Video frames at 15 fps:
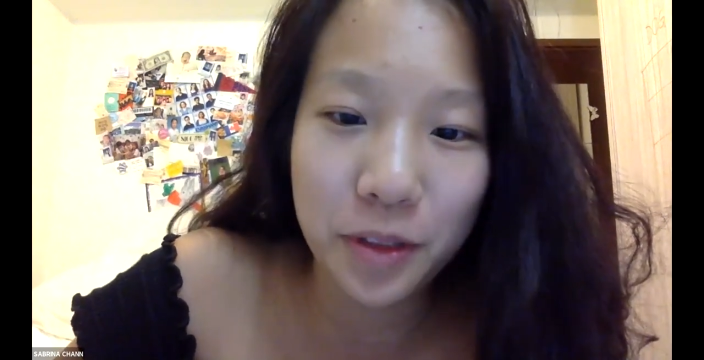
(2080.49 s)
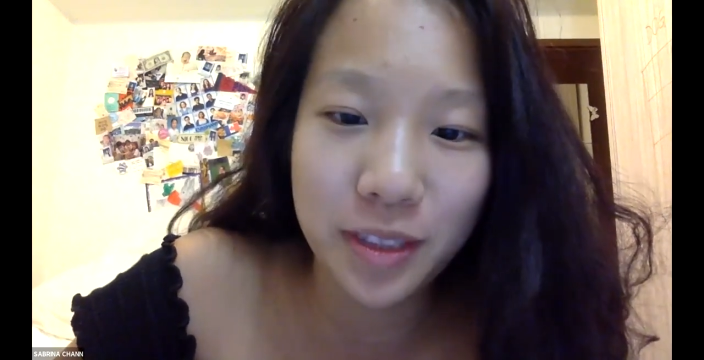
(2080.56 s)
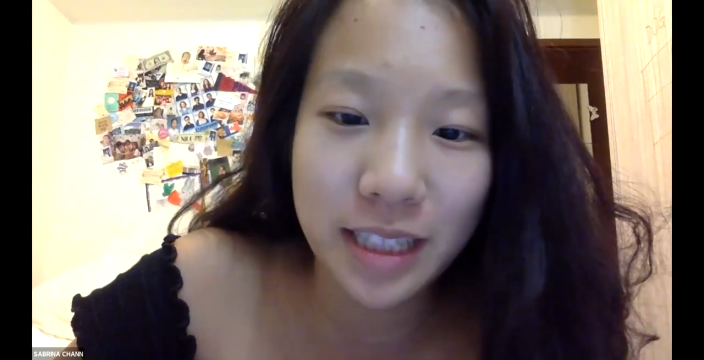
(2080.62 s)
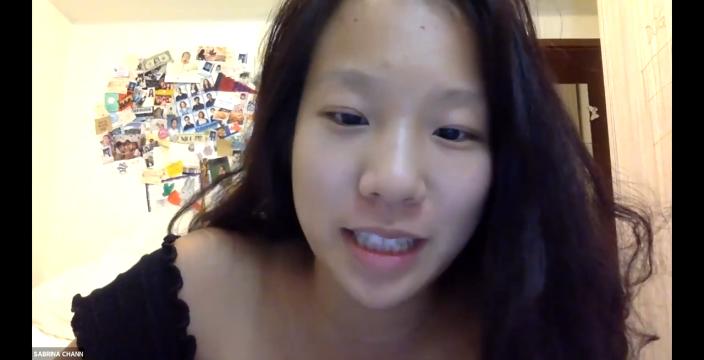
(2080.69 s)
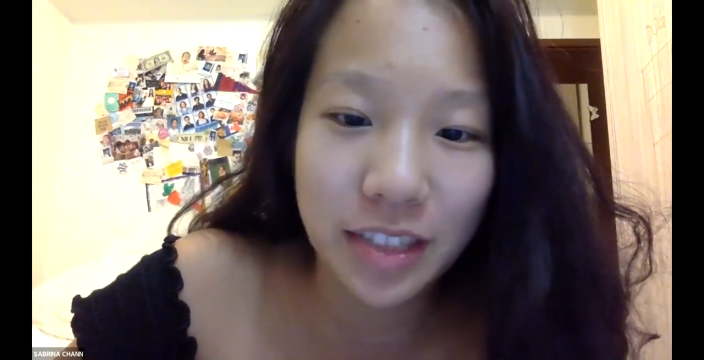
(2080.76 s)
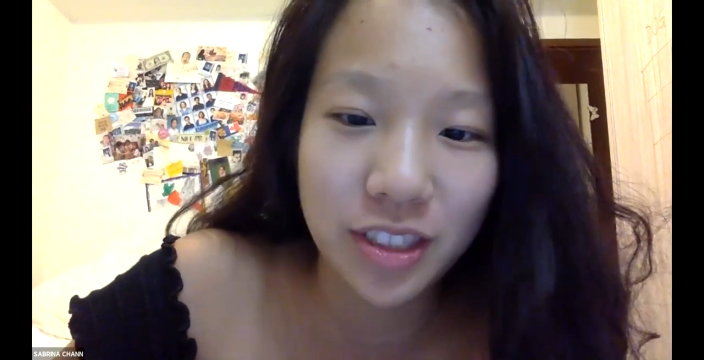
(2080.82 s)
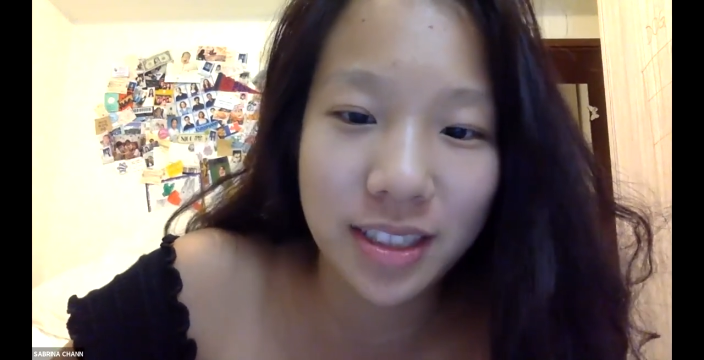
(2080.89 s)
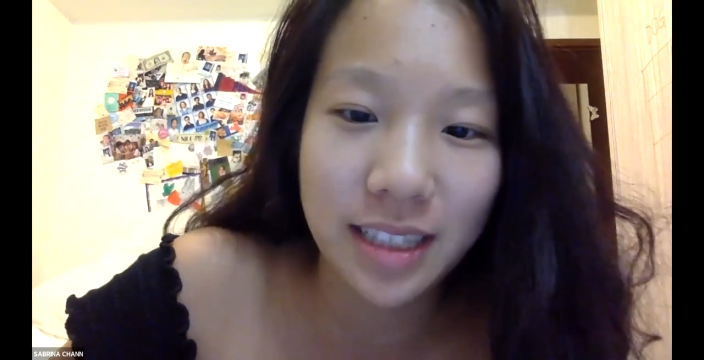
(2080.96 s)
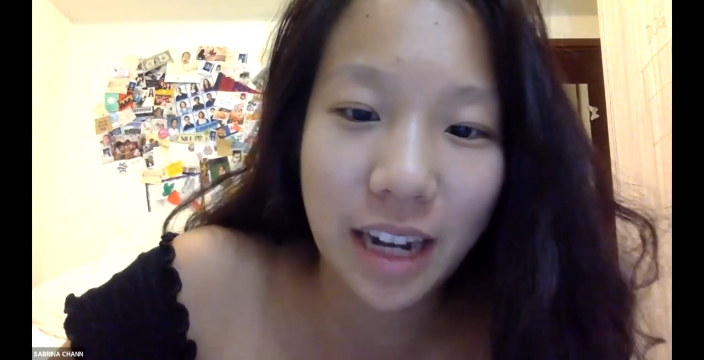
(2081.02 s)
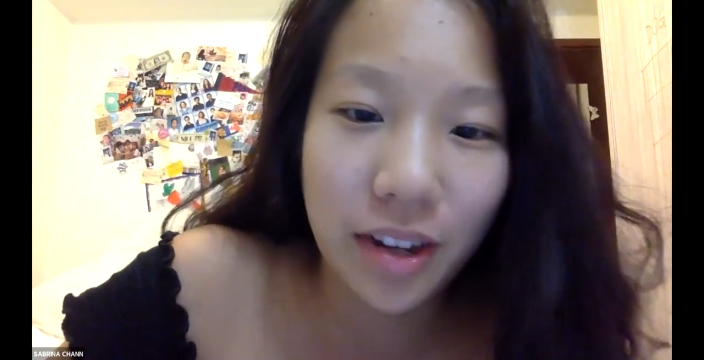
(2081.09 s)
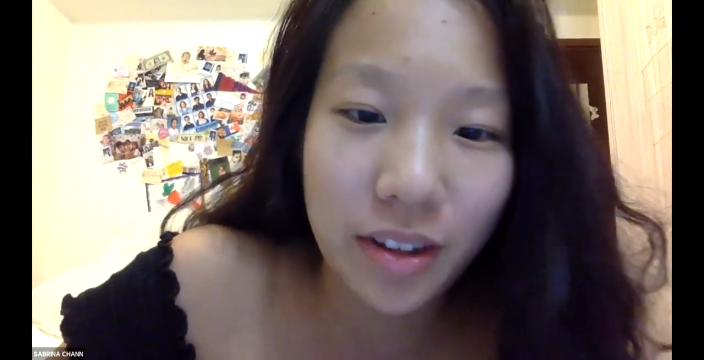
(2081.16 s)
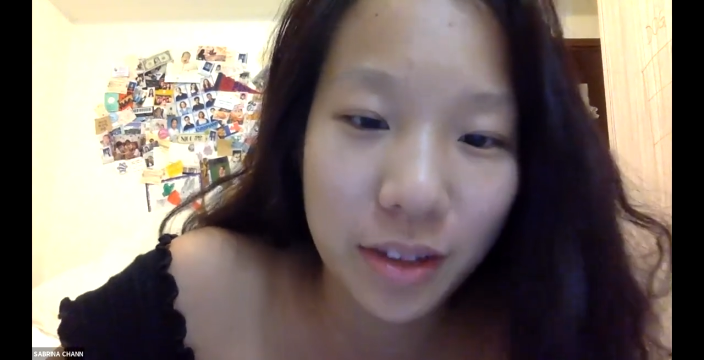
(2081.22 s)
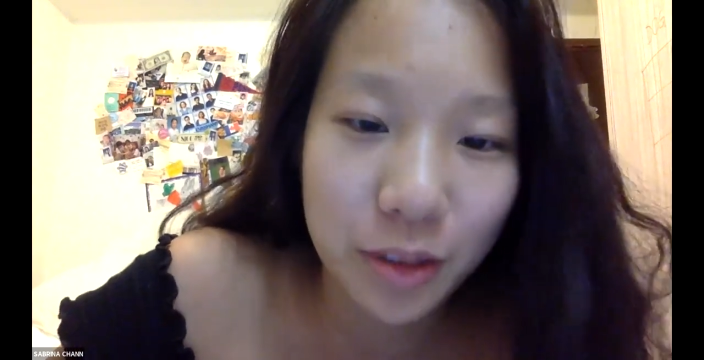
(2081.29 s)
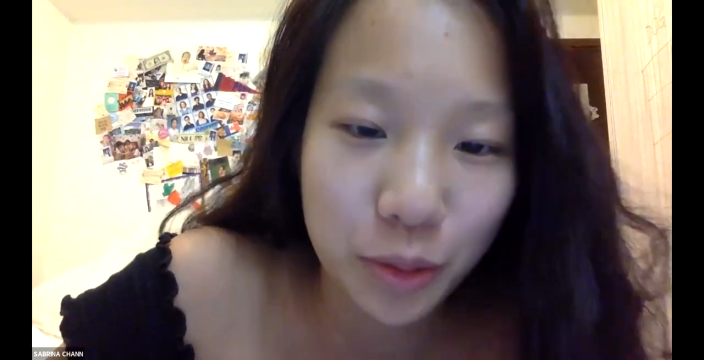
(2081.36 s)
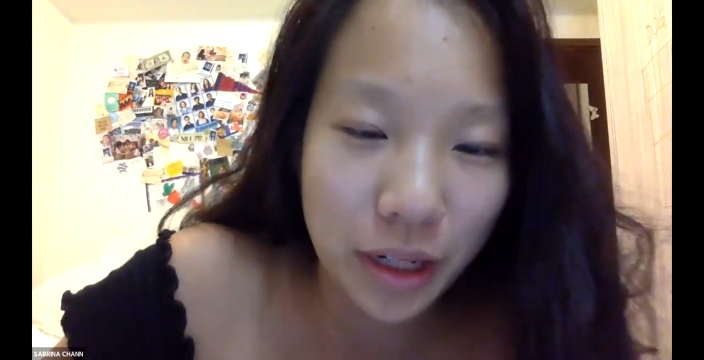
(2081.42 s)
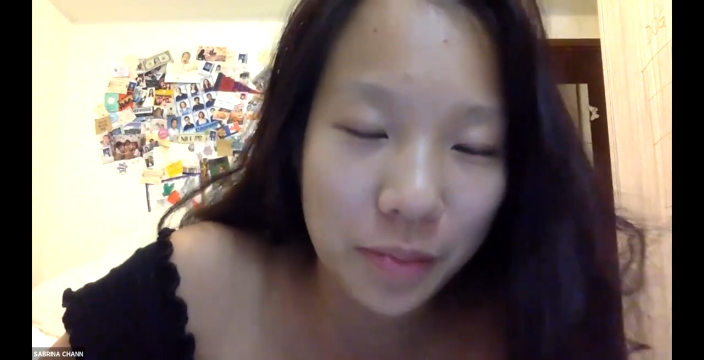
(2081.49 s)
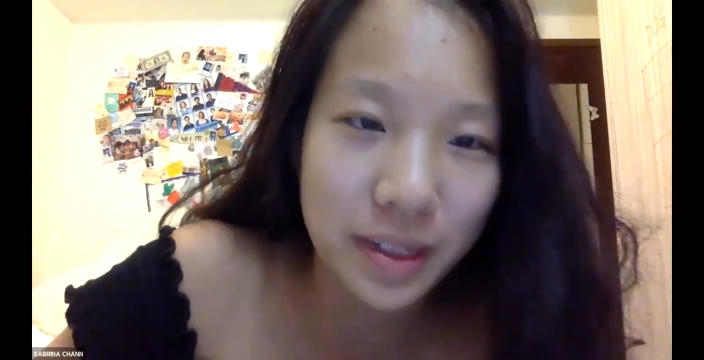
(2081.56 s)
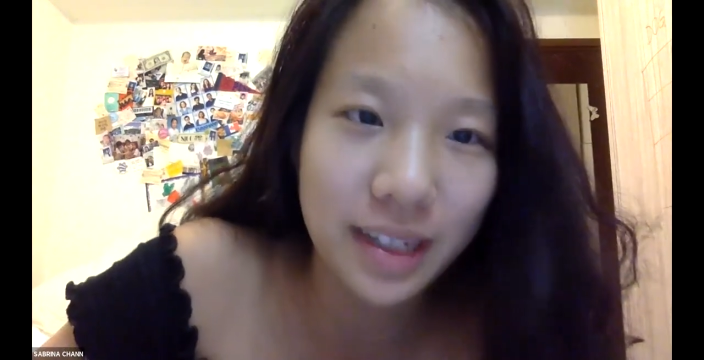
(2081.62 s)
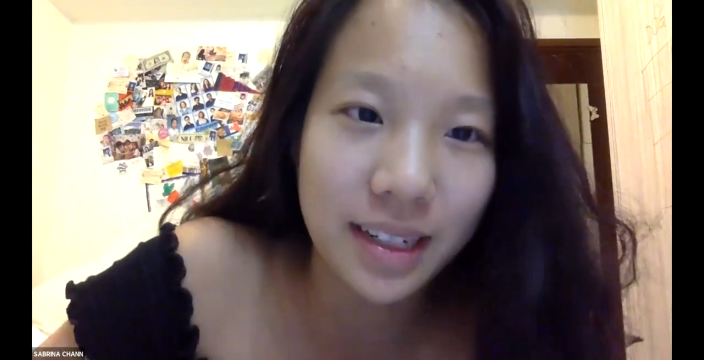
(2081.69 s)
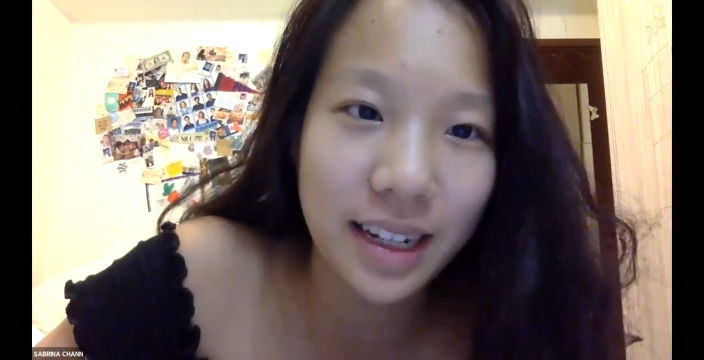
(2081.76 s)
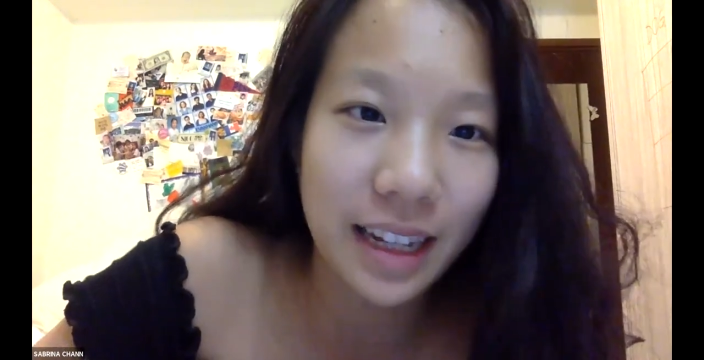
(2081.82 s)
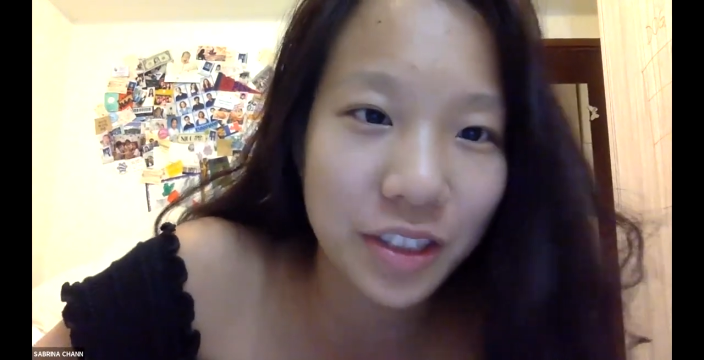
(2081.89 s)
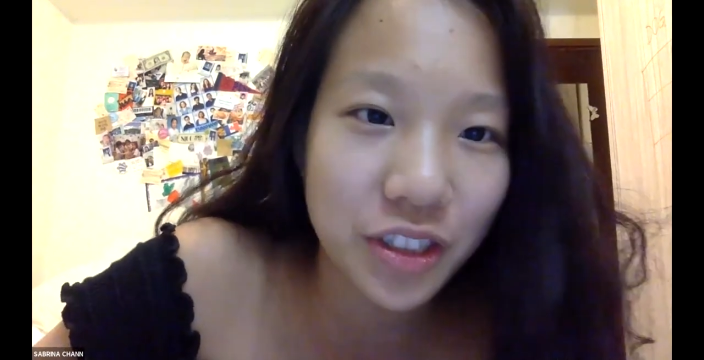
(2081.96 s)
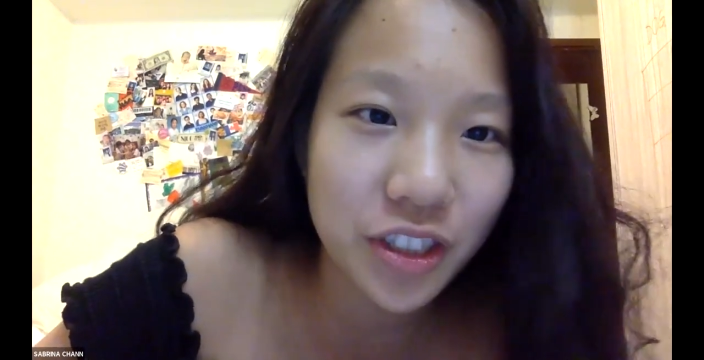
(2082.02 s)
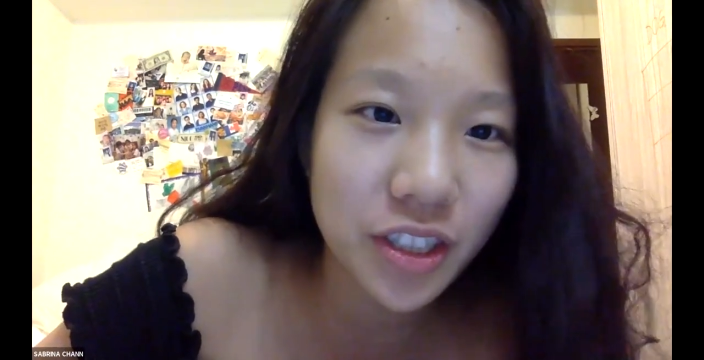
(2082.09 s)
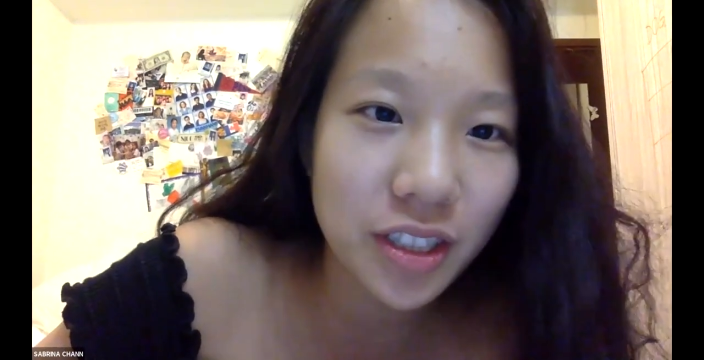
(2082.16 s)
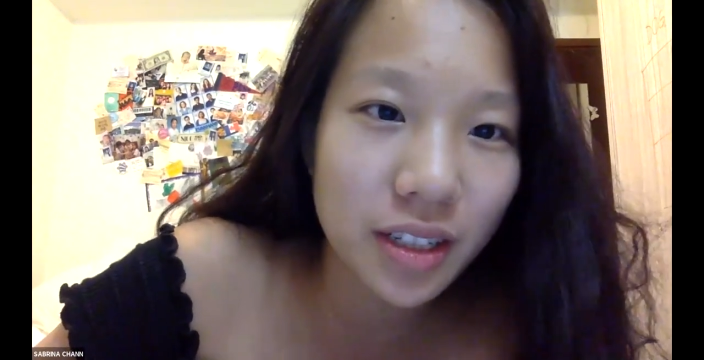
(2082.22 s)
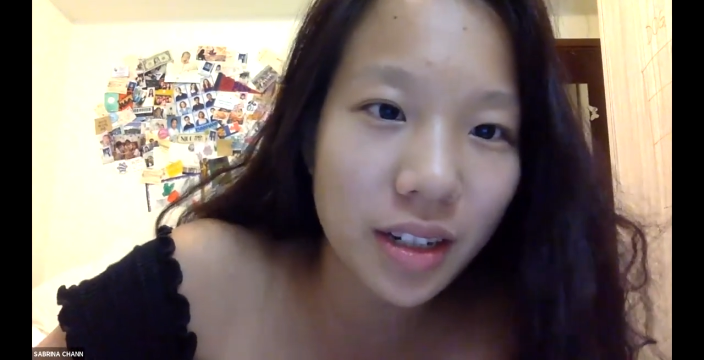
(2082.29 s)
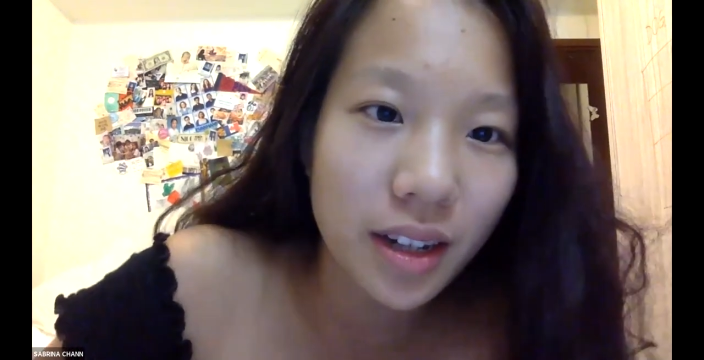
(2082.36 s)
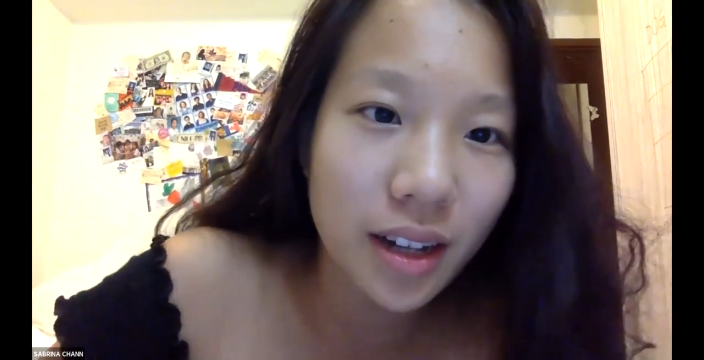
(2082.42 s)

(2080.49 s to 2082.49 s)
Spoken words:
said just now in the 20-minute lecture.